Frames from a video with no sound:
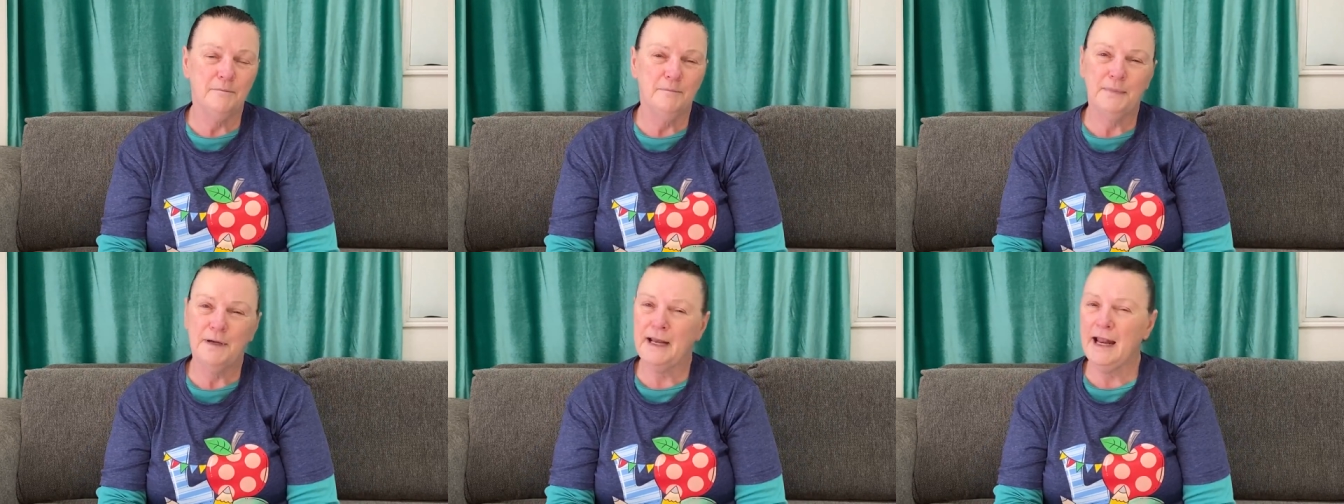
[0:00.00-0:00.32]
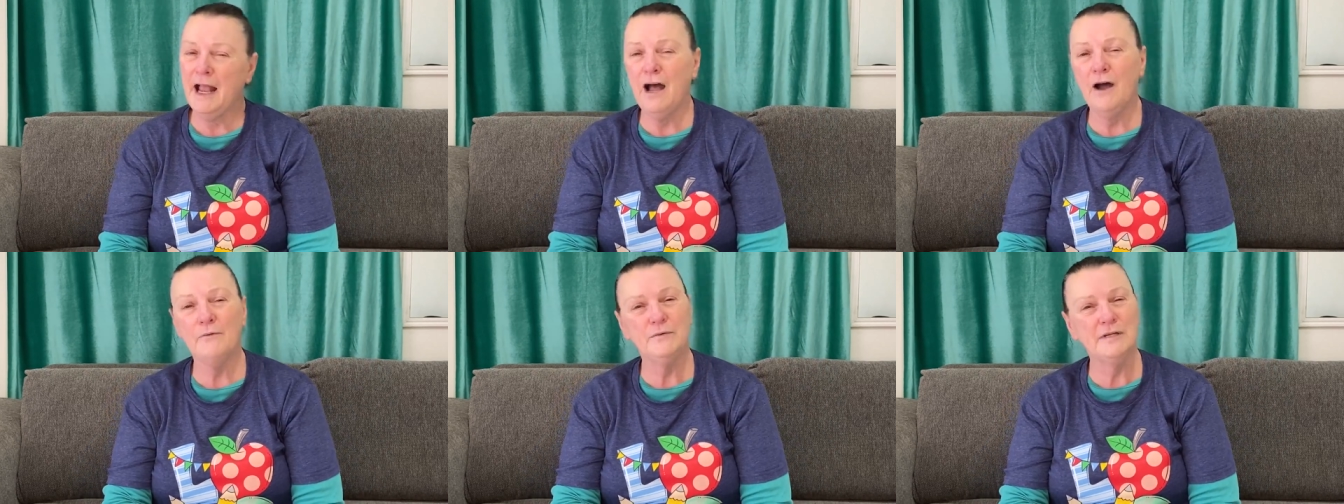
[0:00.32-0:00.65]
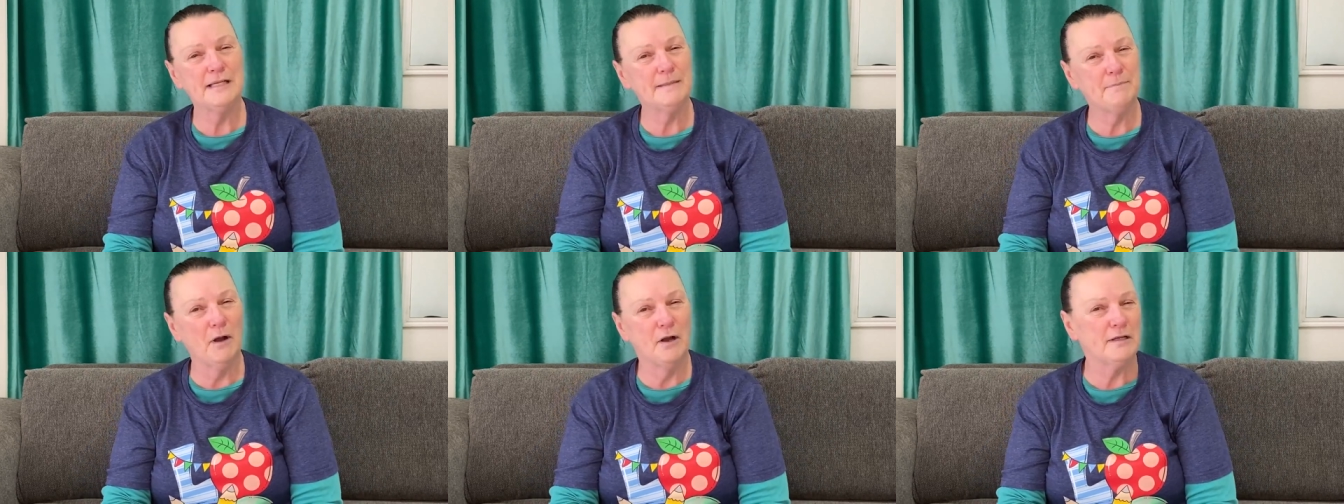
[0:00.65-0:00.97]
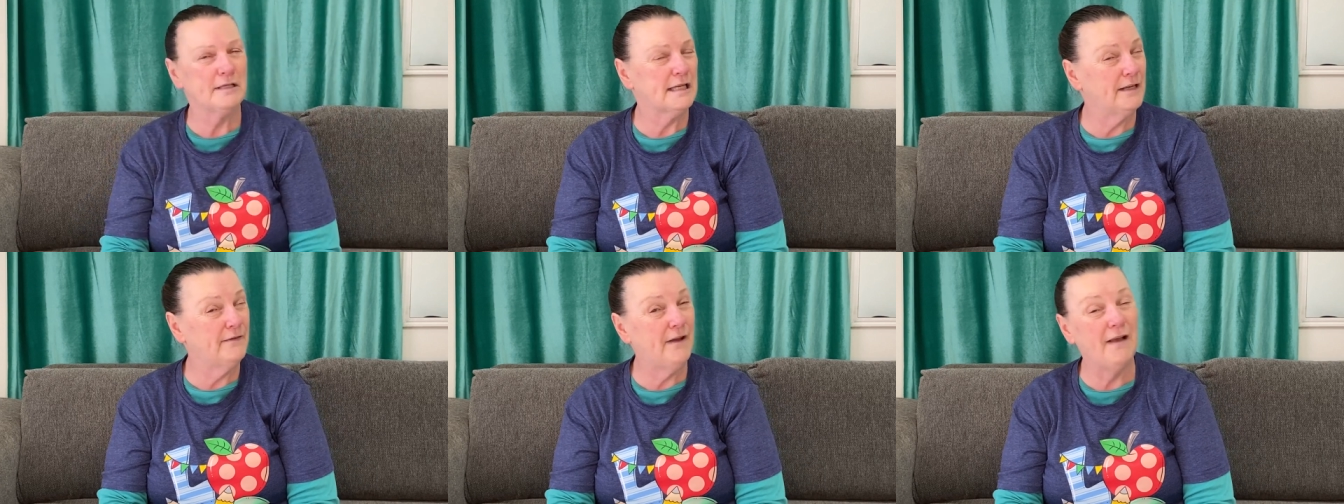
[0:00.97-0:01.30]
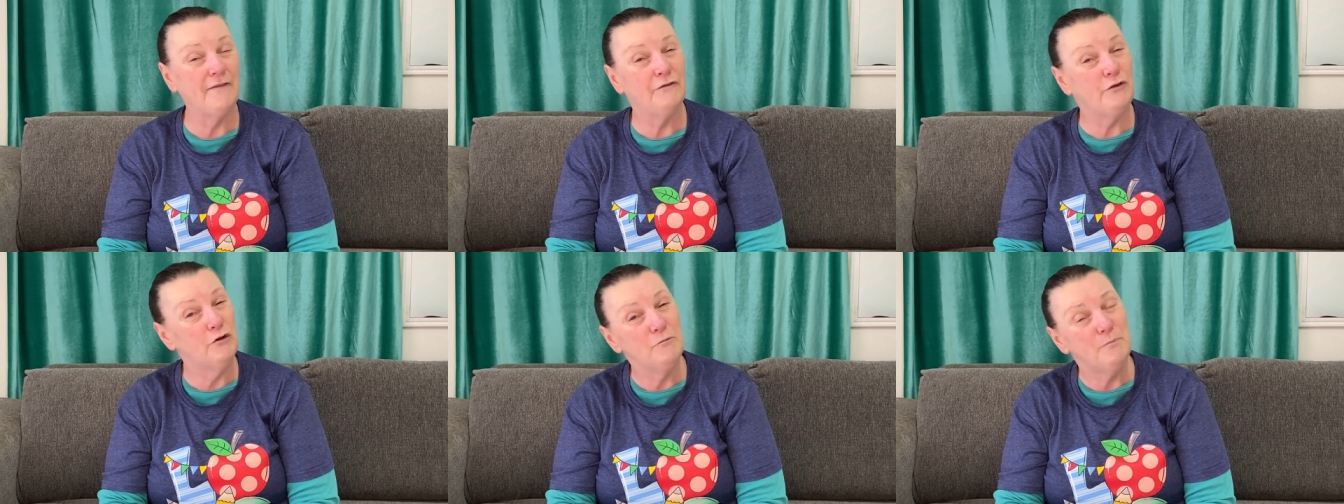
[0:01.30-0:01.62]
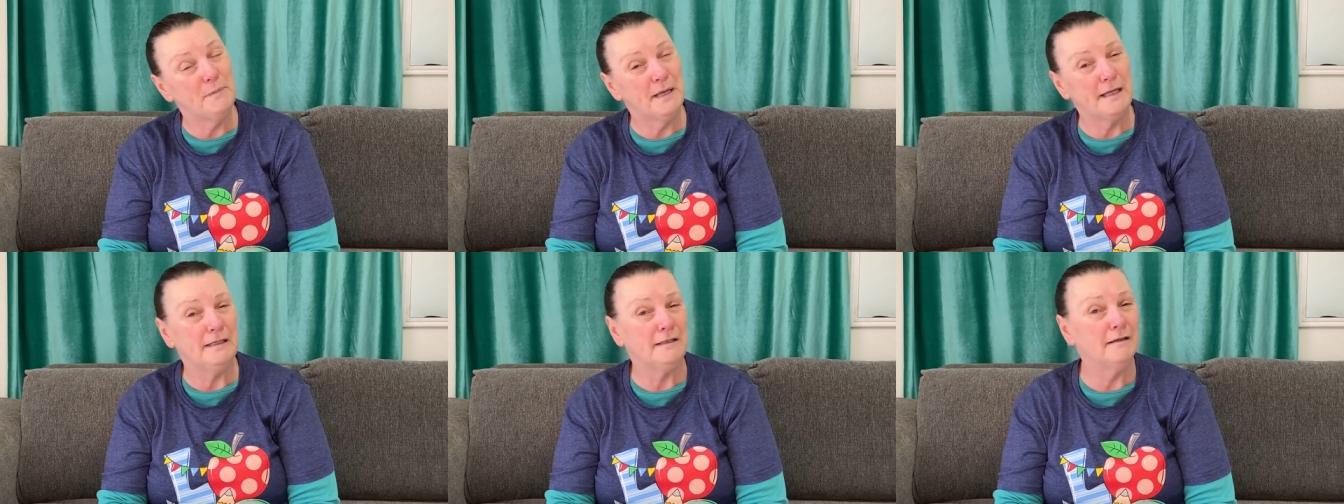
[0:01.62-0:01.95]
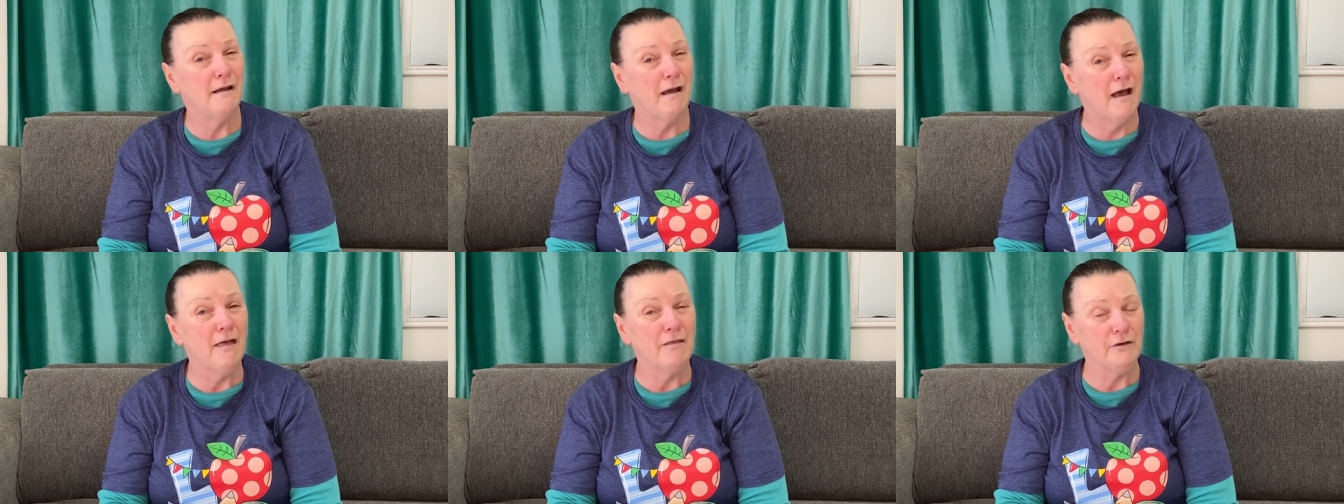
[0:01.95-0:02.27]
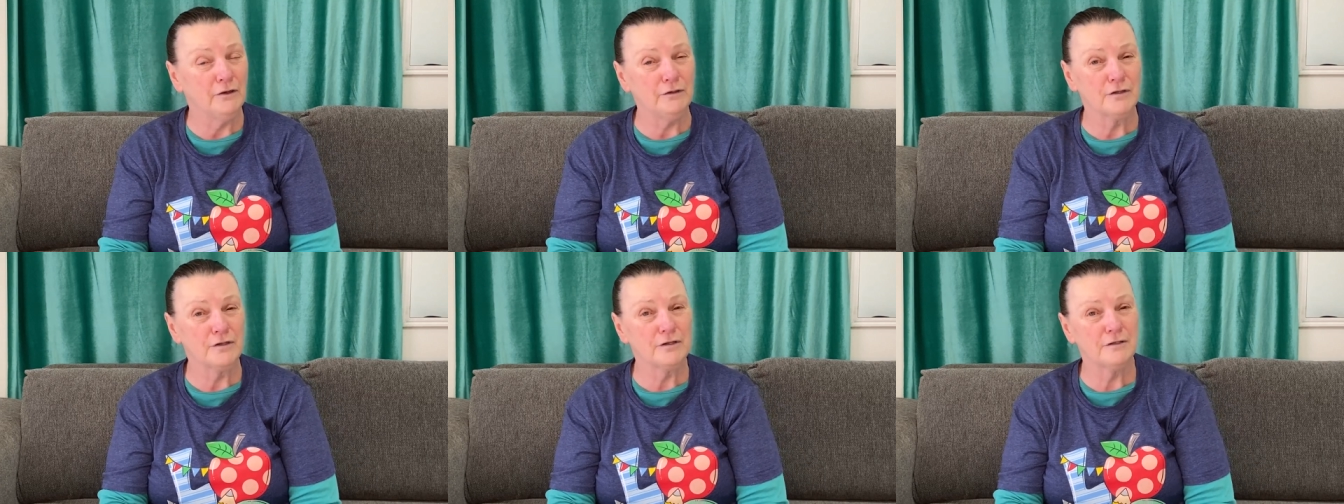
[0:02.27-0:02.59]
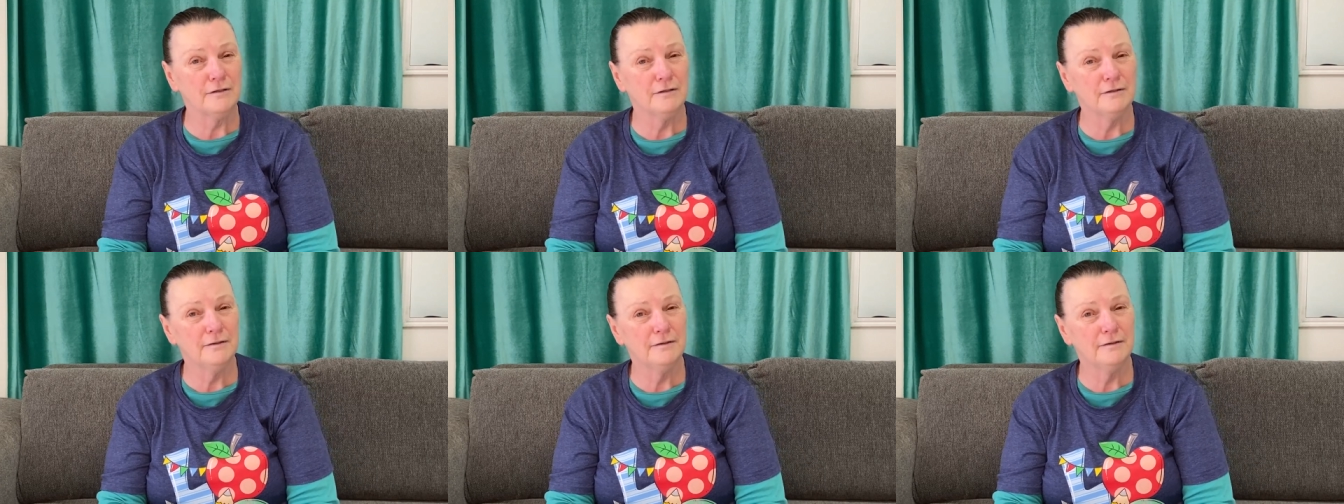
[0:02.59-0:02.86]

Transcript: but how responsive have you been to others?